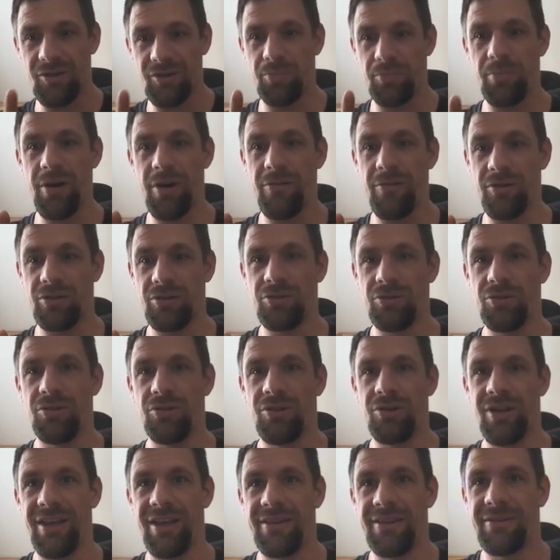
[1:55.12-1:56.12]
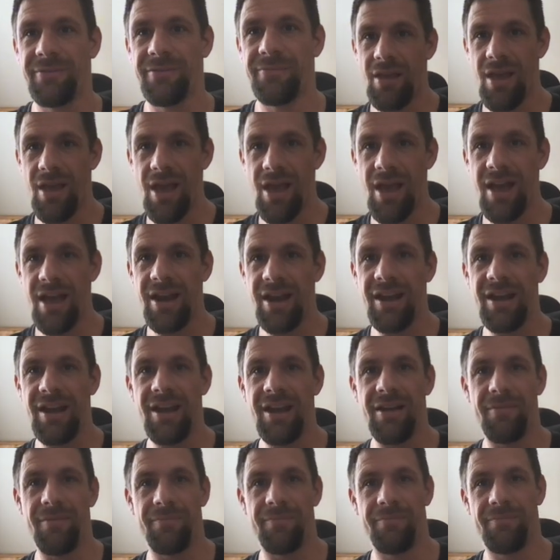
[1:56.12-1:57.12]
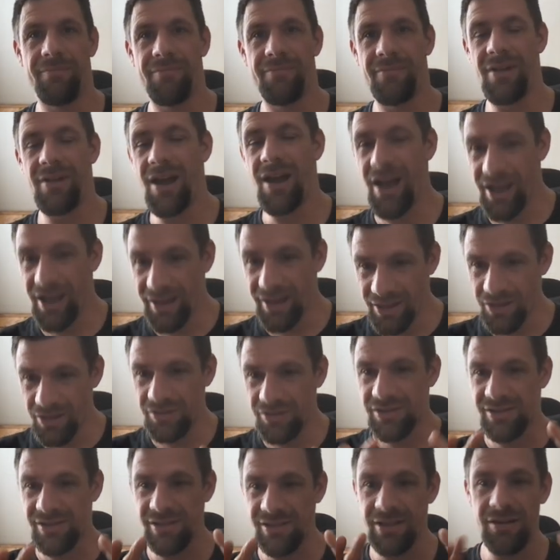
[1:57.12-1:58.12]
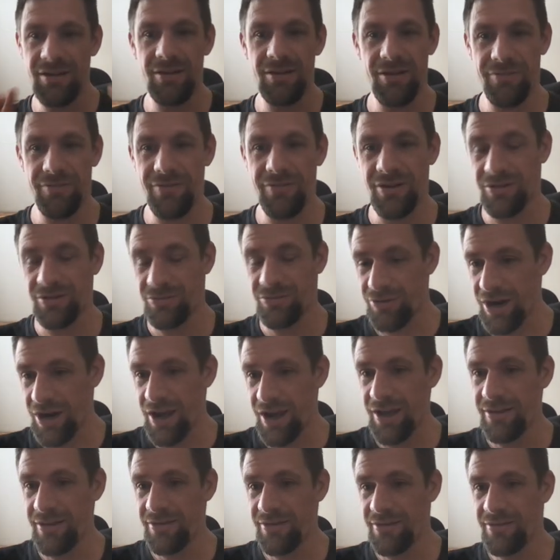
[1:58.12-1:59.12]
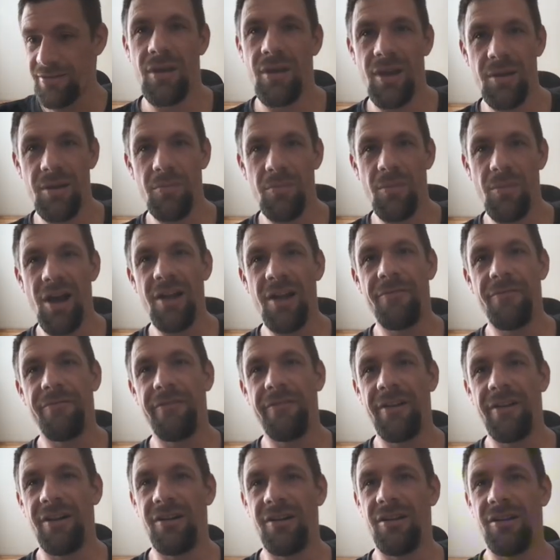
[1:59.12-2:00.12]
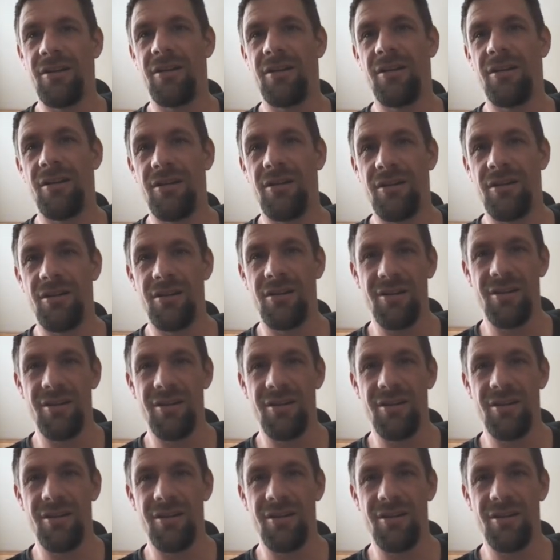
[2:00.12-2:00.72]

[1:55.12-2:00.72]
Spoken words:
power toolkit, N8N. It looks a little different, right? It might feel a